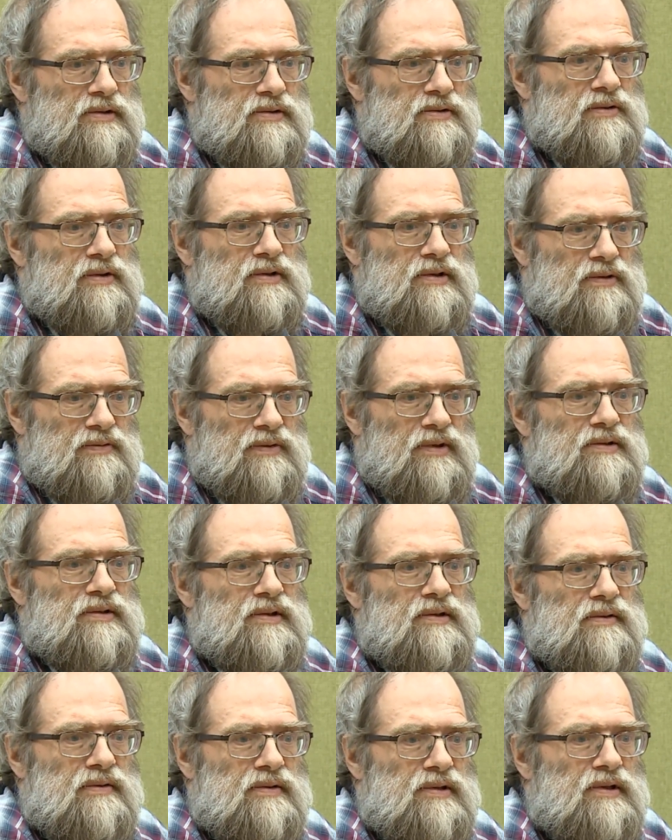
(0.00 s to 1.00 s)
it's already
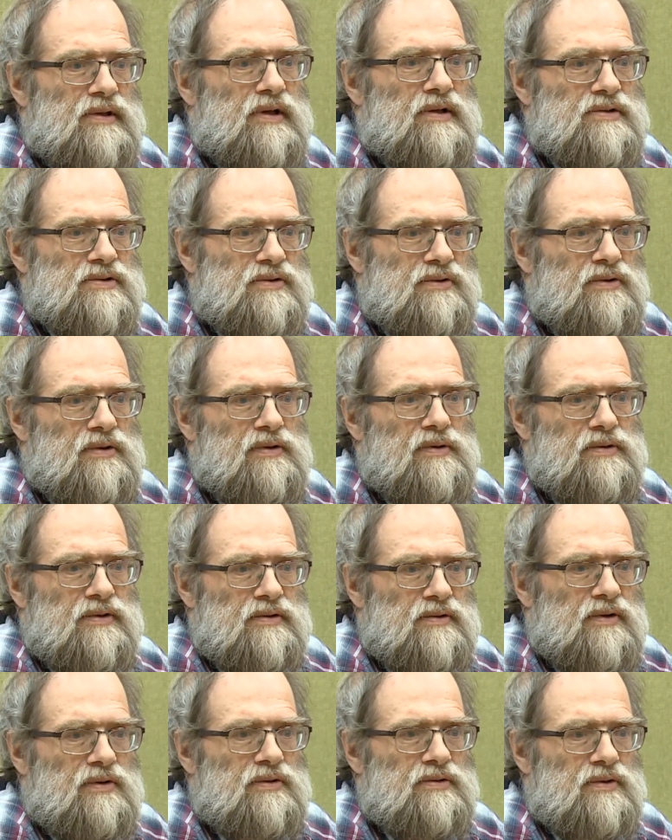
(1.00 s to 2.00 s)
twenty-three years old, you
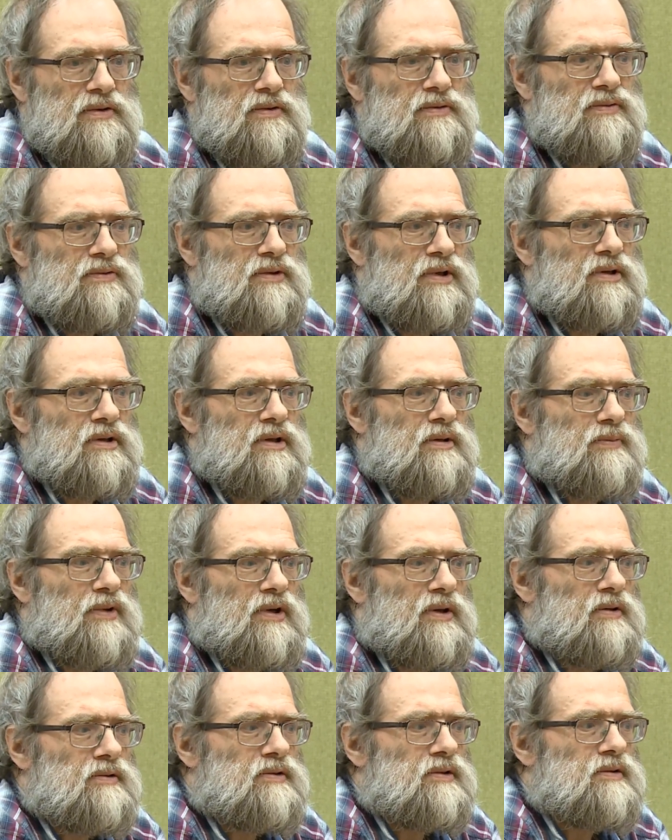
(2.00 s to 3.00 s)
know, don't worry
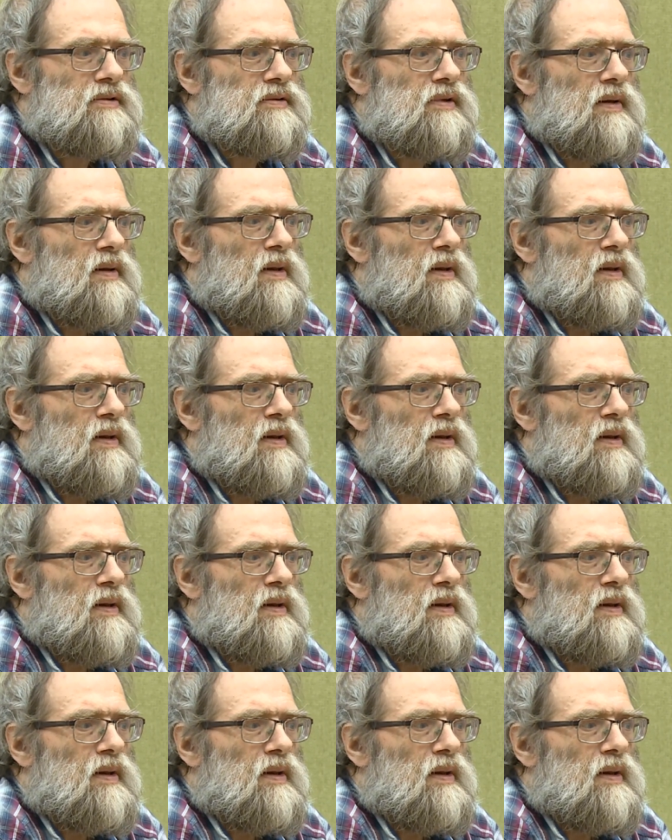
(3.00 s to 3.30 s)
about it.